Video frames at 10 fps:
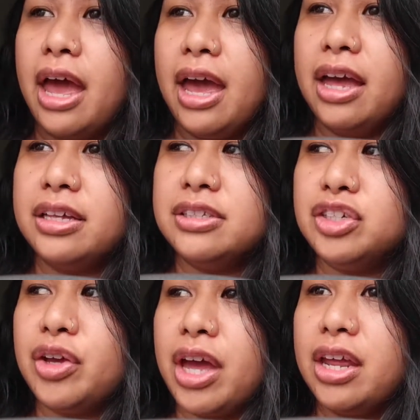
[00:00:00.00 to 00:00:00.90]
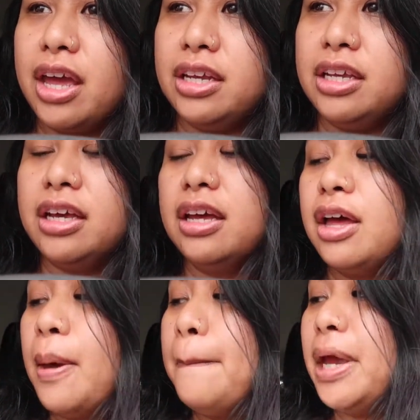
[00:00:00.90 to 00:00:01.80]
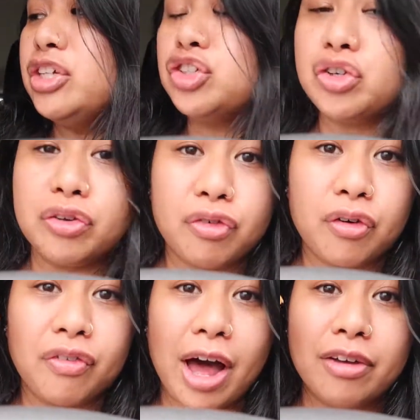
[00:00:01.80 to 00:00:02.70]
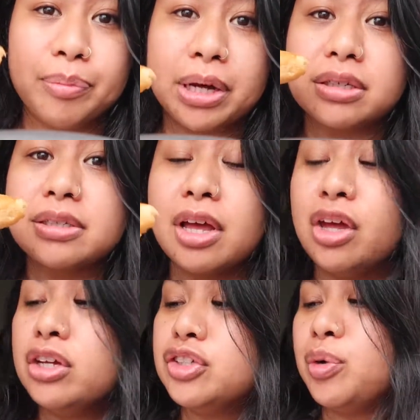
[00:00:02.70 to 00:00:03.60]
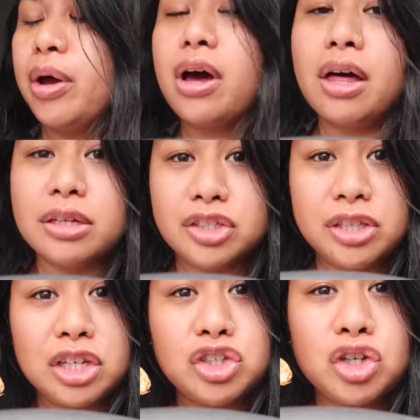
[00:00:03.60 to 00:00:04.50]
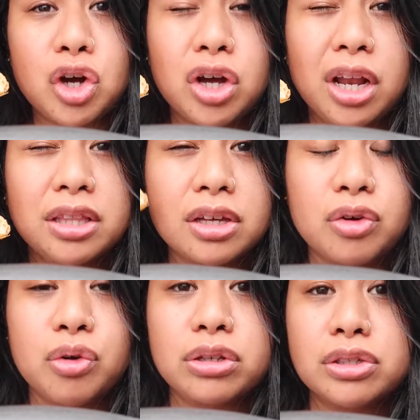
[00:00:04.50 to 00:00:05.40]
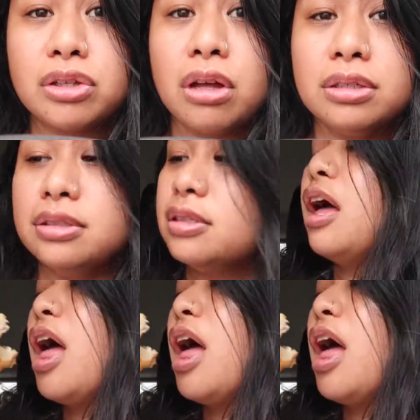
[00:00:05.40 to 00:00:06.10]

and you get any pastry for five bucks. So I got is this chocolate croissant.